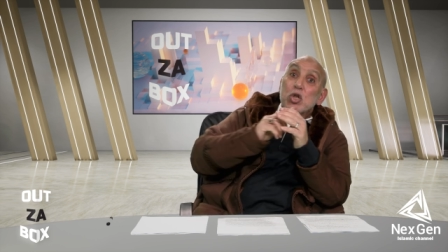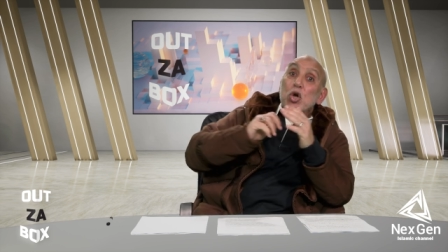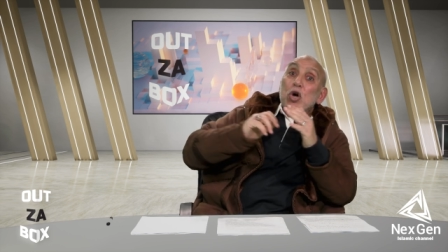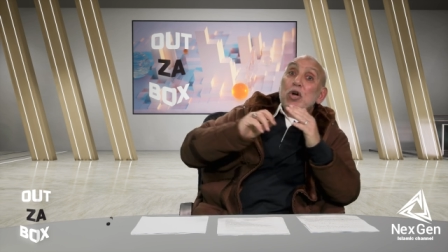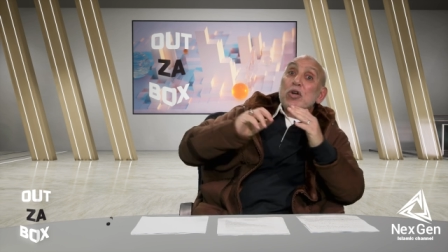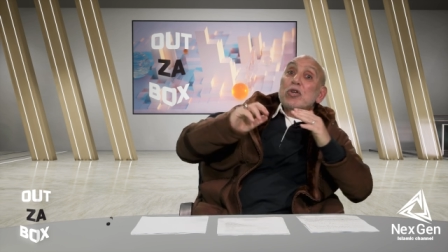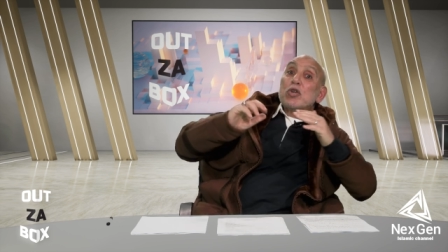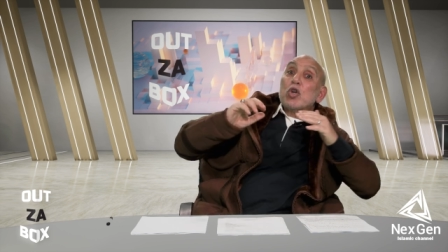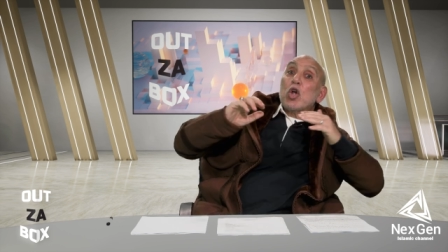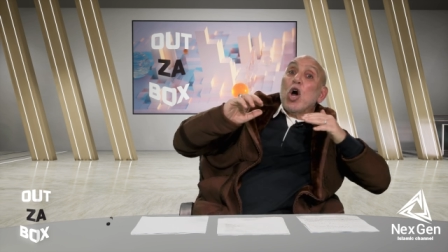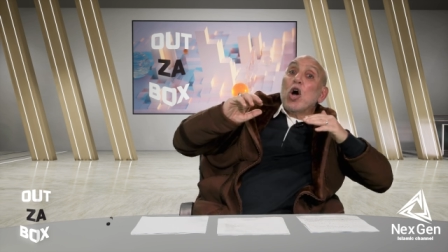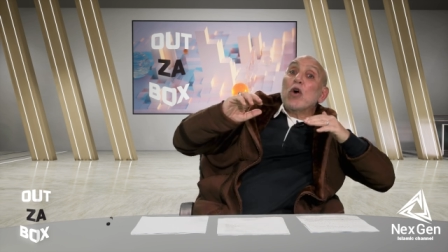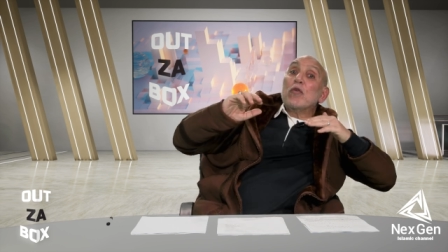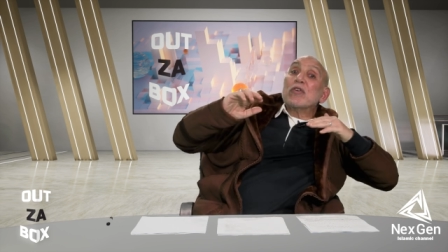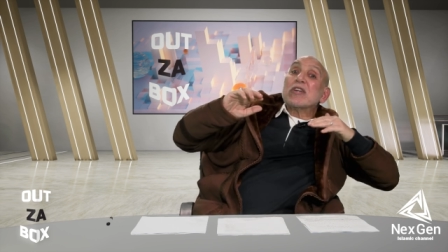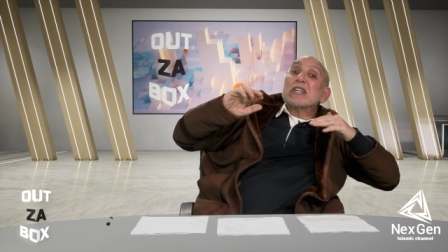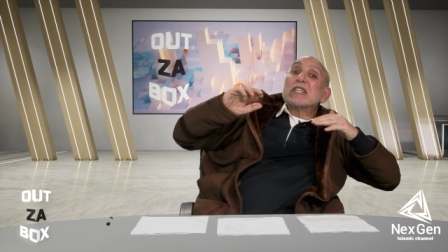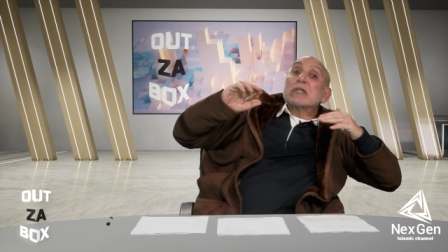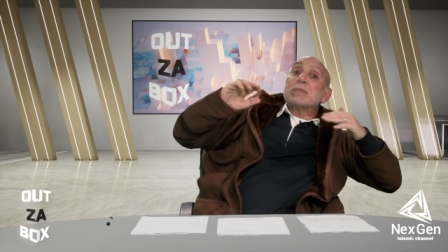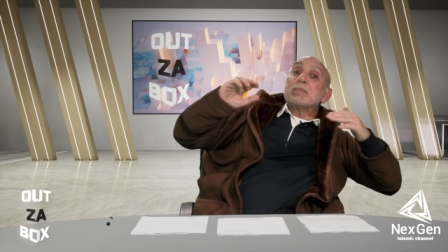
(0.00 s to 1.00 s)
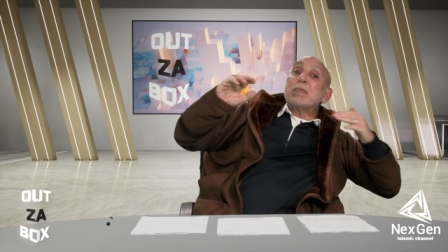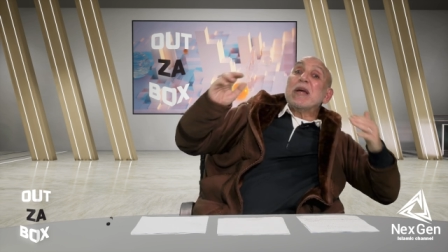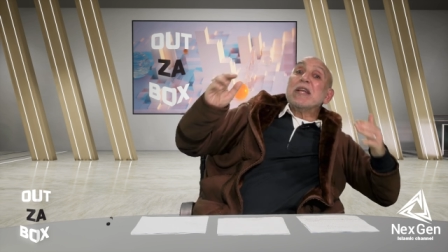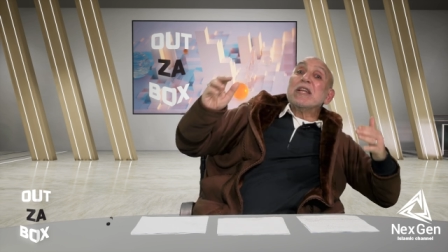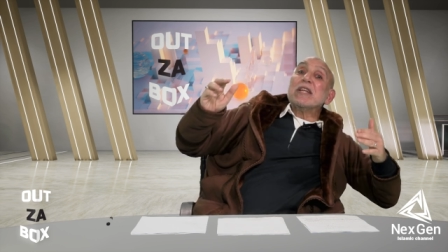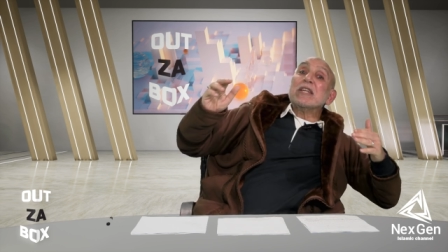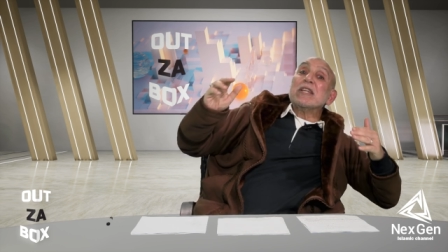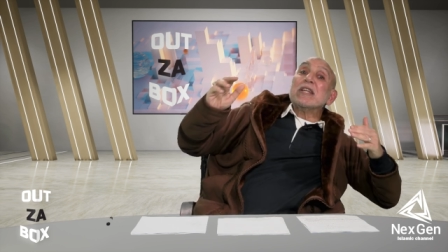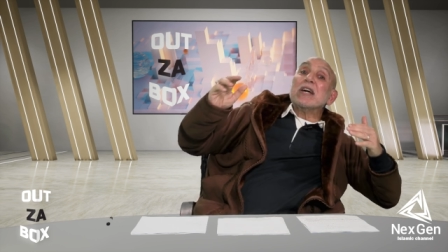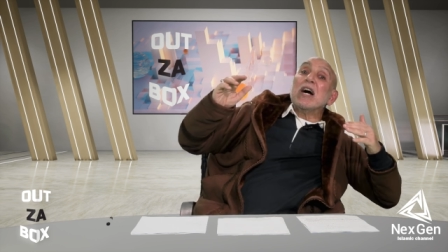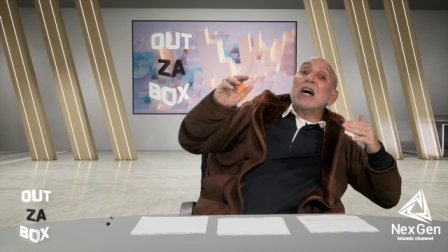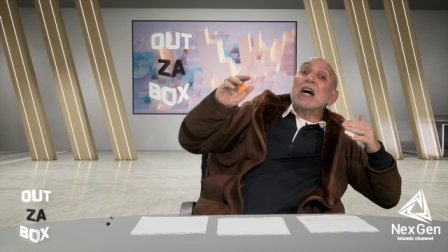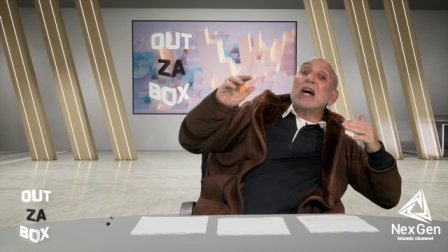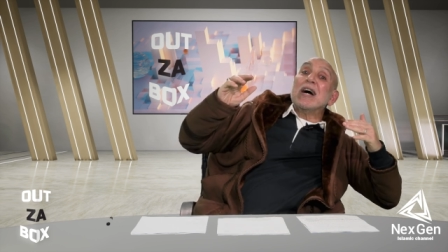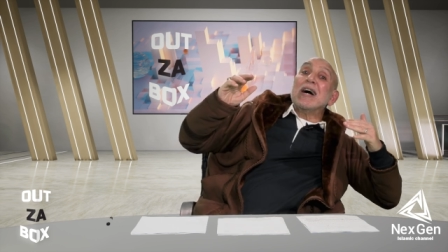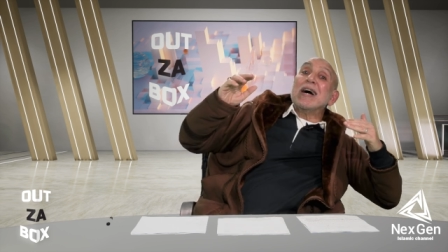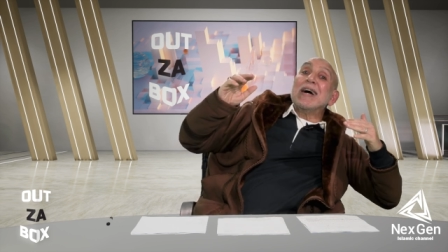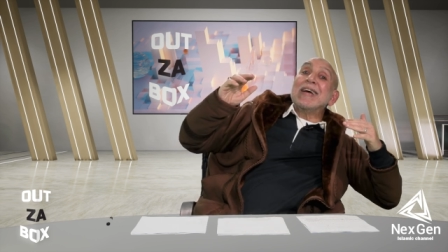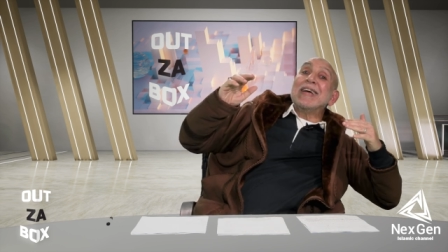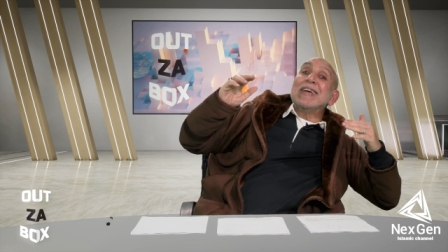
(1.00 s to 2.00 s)
Don't overspend
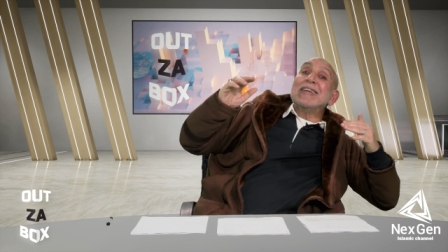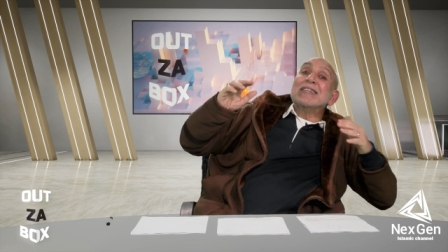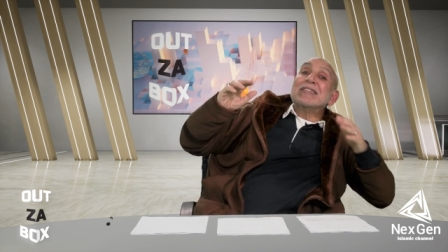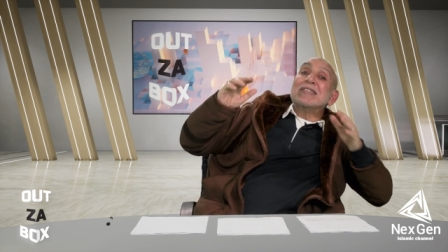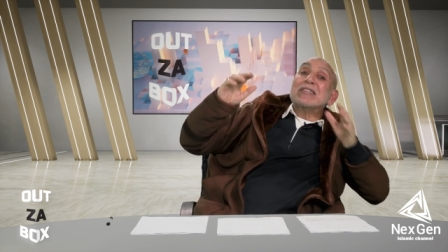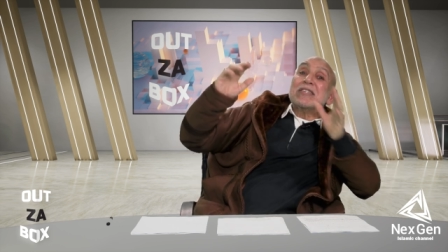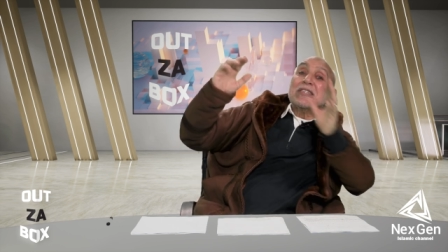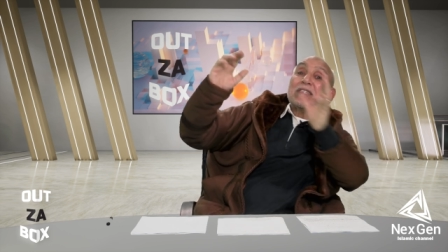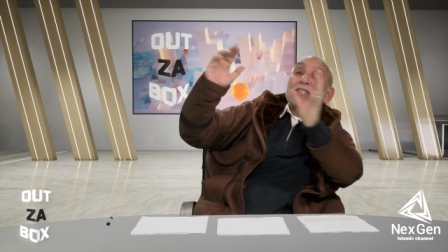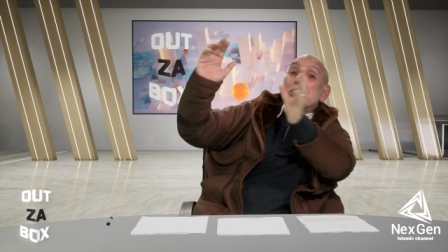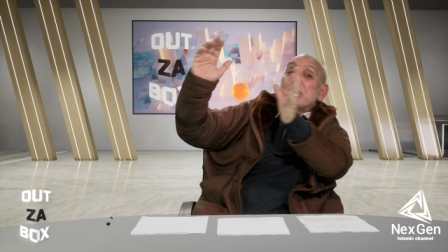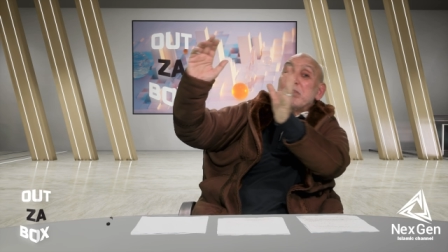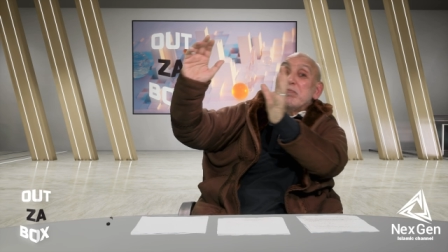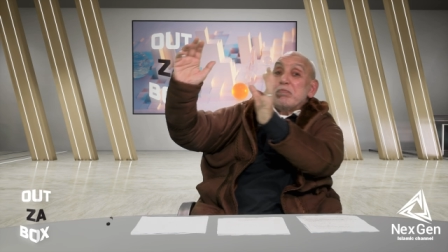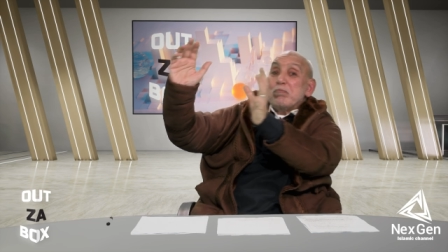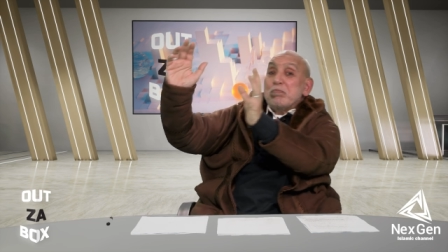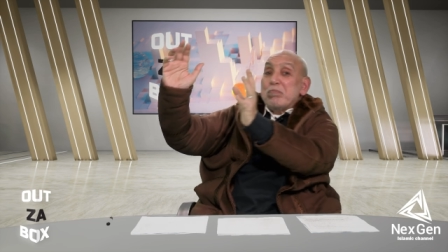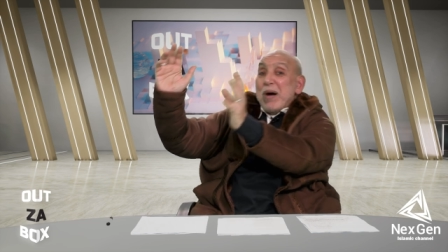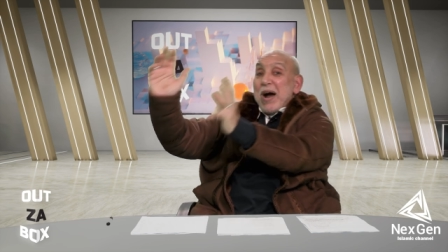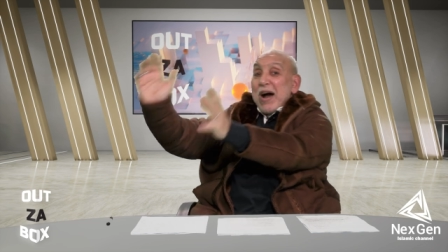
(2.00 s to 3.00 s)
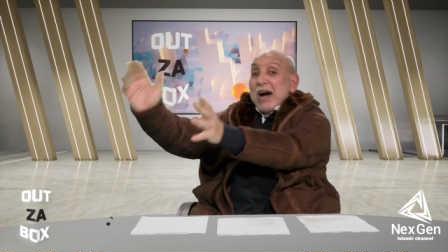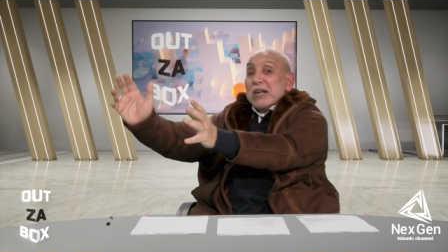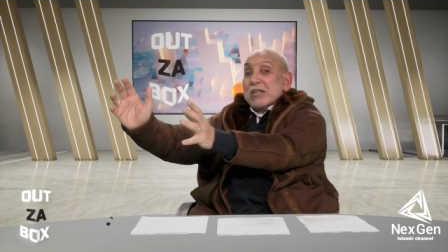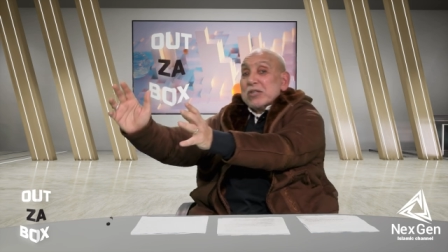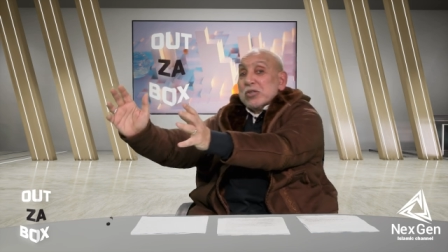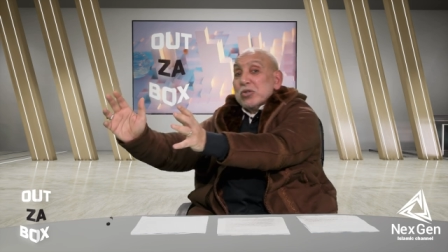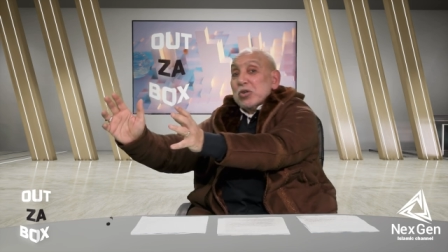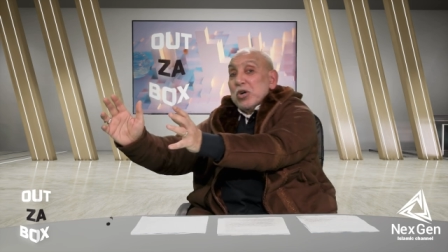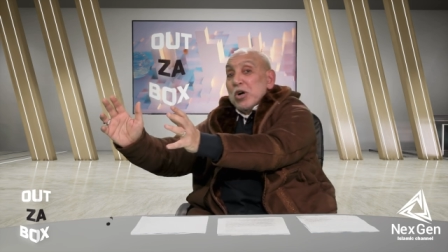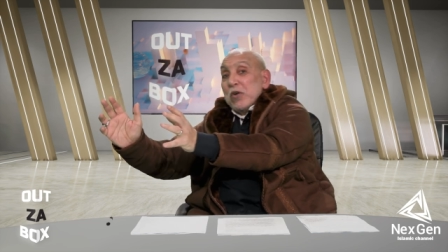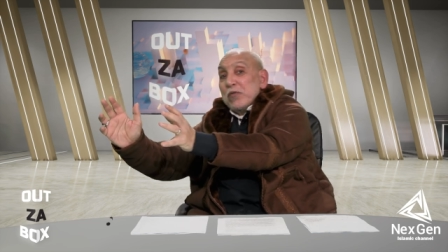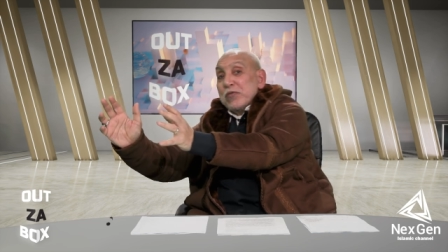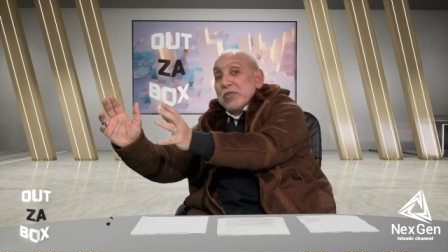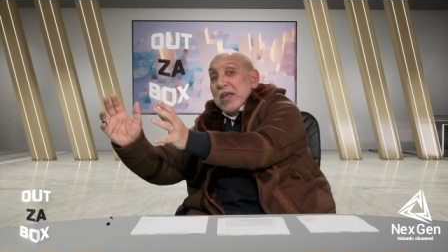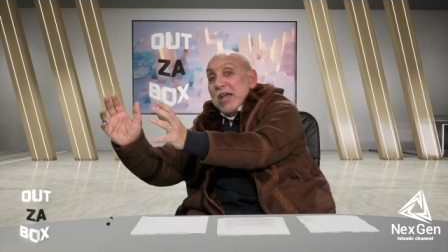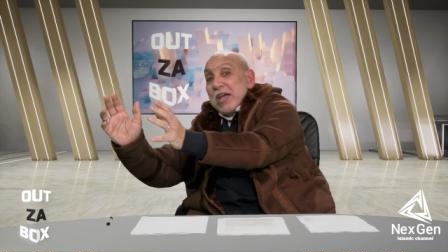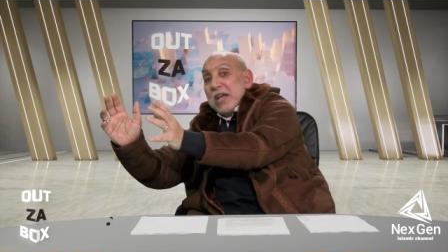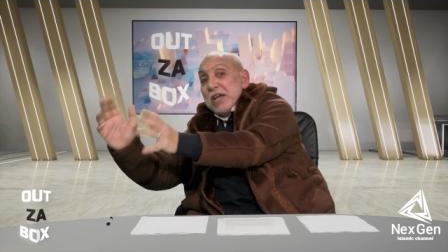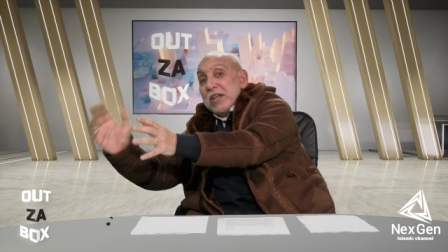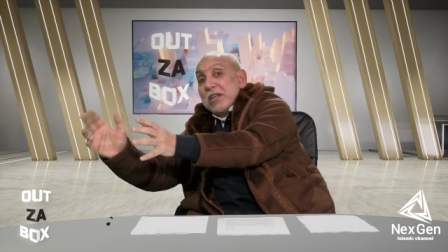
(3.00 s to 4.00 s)
in this part
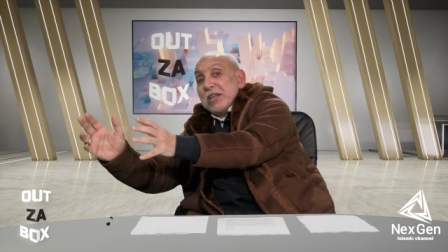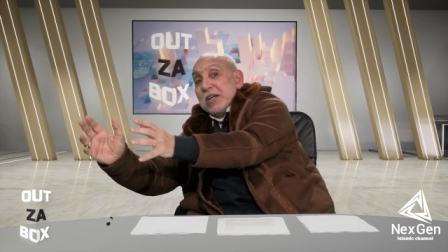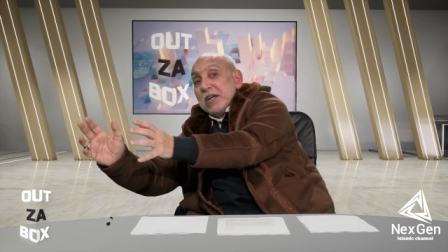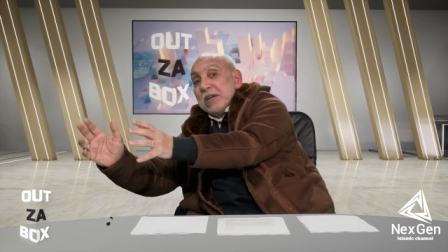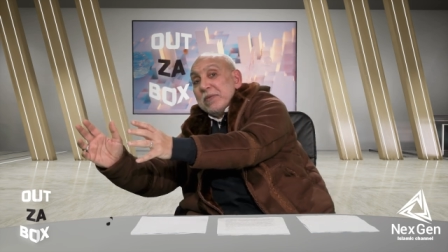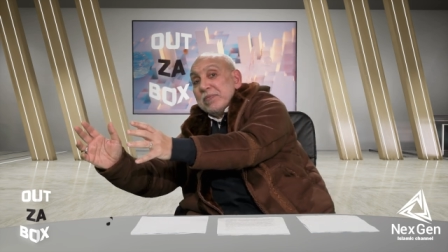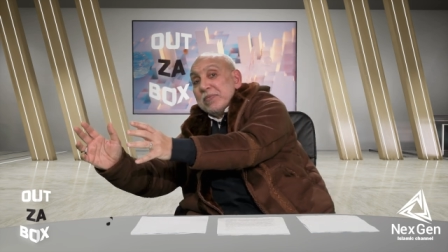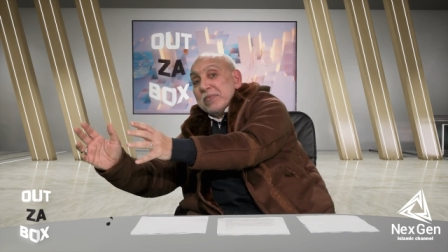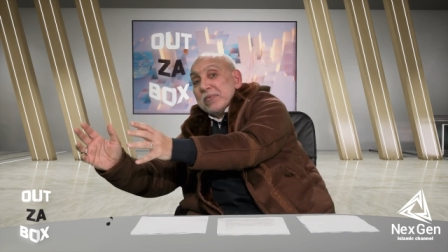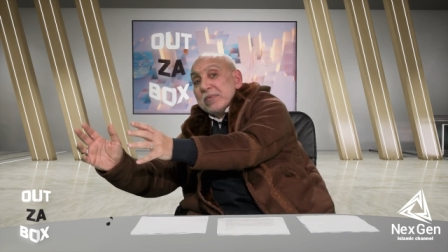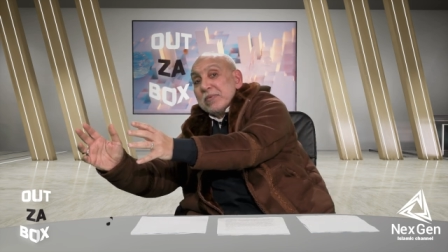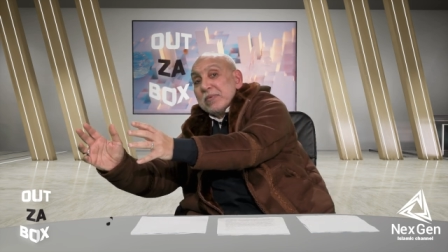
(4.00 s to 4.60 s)
of the area